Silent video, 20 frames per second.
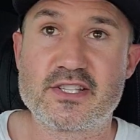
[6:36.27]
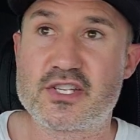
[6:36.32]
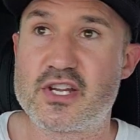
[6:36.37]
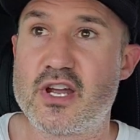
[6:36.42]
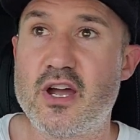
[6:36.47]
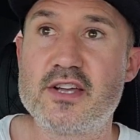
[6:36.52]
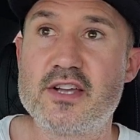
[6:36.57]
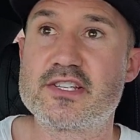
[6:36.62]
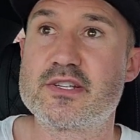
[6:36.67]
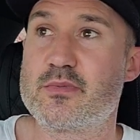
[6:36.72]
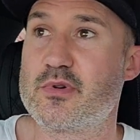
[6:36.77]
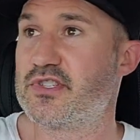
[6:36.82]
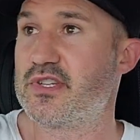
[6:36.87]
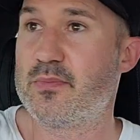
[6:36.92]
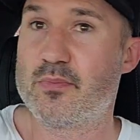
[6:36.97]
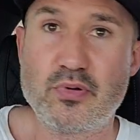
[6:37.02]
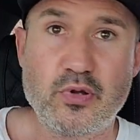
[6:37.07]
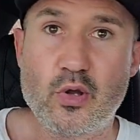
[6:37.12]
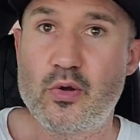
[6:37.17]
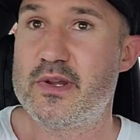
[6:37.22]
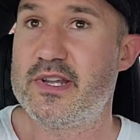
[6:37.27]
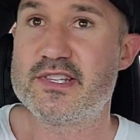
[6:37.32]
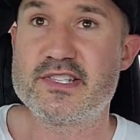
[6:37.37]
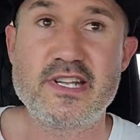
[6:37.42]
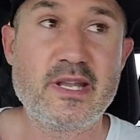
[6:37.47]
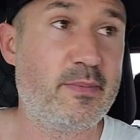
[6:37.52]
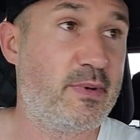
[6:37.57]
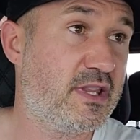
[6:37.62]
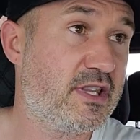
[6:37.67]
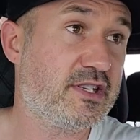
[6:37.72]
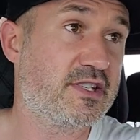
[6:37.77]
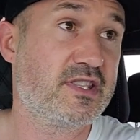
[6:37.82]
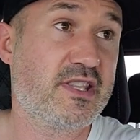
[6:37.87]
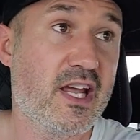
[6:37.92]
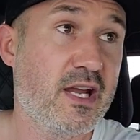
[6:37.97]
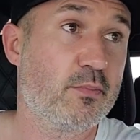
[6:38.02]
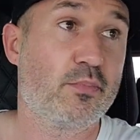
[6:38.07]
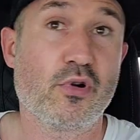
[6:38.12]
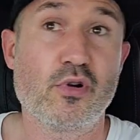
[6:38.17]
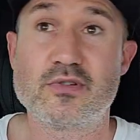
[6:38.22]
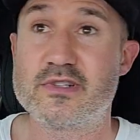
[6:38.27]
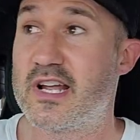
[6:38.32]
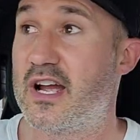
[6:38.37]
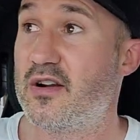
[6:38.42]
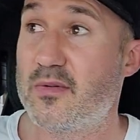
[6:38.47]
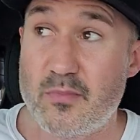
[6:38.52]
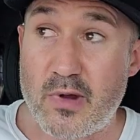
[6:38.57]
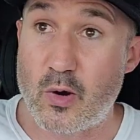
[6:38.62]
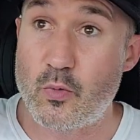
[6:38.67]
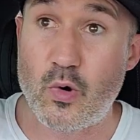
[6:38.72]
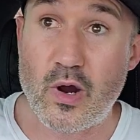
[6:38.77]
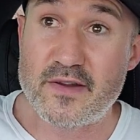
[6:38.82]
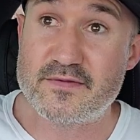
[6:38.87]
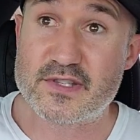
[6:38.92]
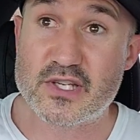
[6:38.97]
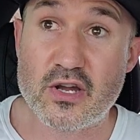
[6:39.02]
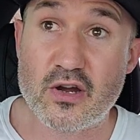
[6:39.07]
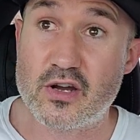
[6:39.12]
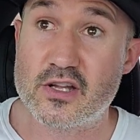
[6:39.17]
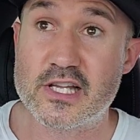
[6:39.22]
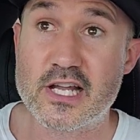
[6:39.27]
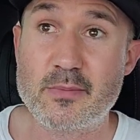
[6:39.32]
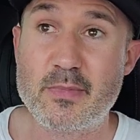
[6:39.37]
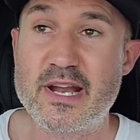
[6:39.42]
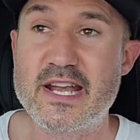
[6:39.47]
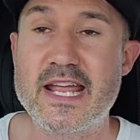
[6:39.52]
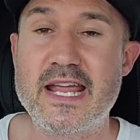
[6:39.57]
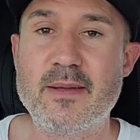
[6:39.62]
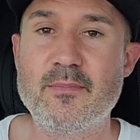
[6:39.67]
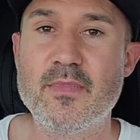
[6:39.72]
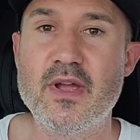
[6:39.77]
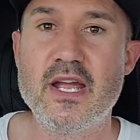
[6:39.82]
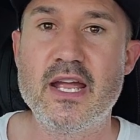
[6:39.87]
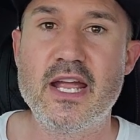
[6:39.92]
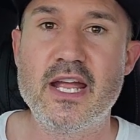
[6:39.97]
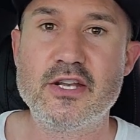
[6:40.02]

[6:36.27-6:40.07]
It's customers, employees need me. This thing broke down. My wife's calling my name.